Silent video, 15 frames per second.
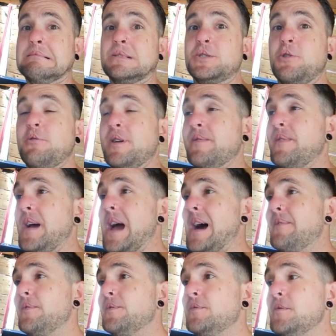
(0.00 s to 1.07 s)
Sorry if I
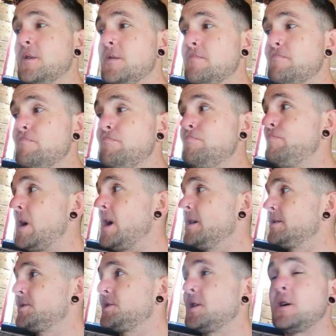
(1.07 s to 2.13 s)
haven't,
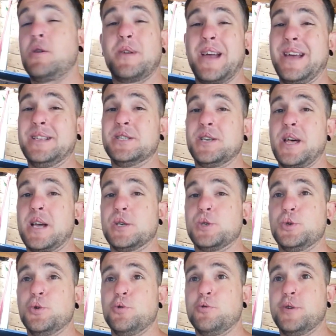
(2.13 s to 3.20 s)
but I'll get into that
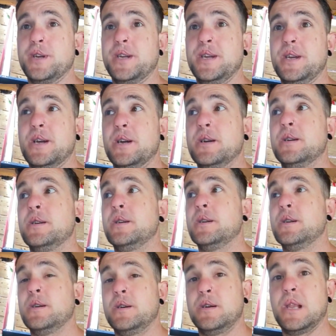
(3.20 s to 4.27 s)
story
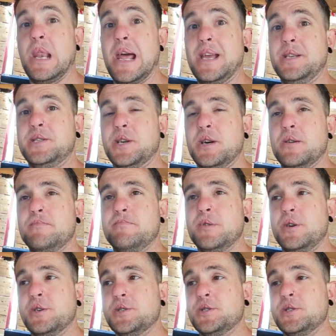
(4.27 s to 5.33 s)
later
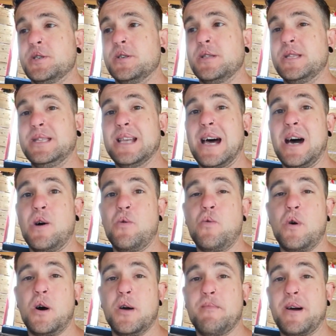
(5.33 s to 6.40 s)
because
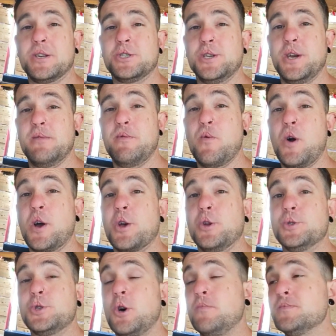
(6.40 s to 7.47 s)
now I'm actually going to be working
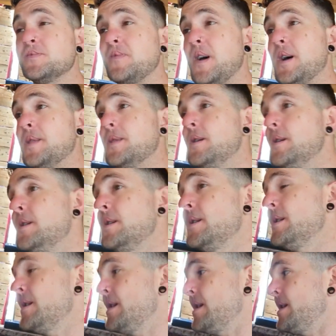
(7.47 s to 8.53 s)
on Tom's van
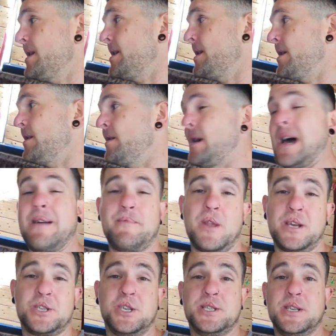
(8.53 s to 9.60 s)
haven't
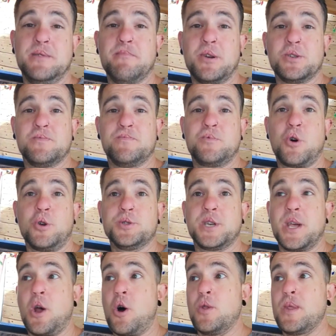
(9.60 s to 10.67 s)
actually seen much
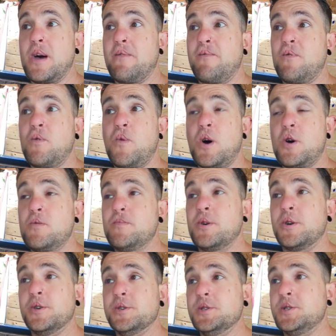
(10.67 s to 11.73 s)
content on that for a while
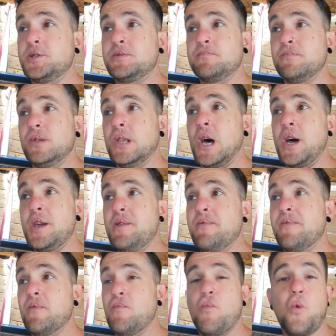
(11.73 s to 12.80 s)
because
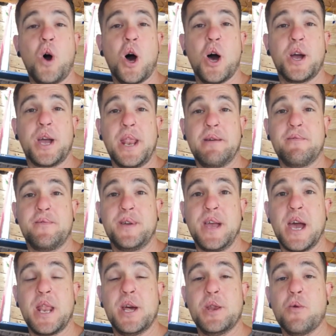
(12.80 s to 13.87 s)
life and work and everything
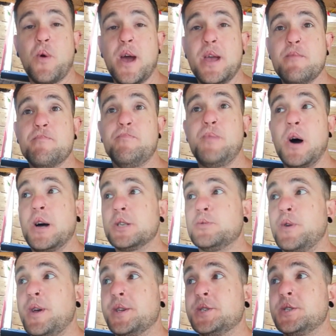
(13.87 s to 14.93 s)
getting in the way but
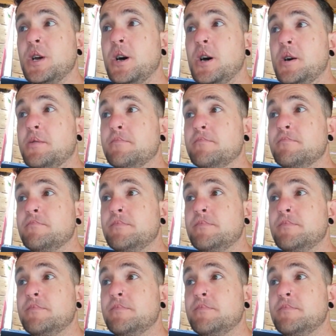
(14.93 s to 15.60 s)
we're going to start